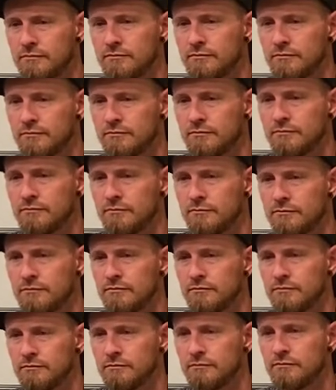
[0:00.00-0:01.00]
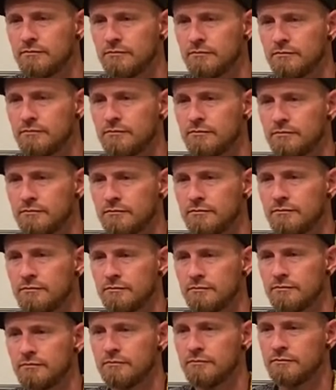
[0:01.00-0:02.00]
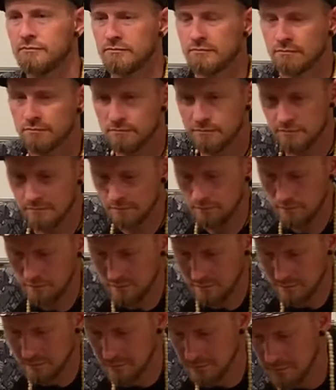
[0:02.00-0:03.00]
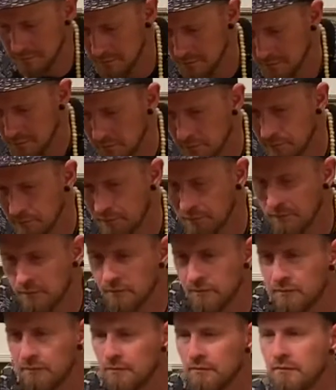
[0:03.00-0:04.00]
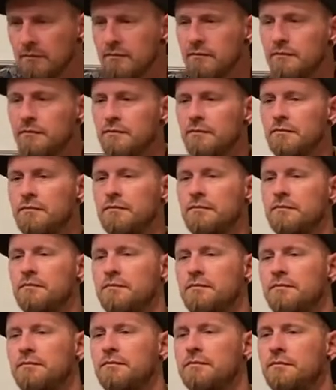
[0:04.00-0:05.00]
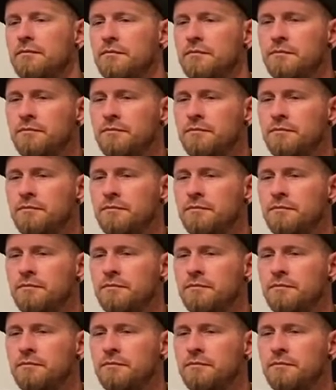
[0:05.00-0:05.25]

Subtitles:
This person isn't speaking.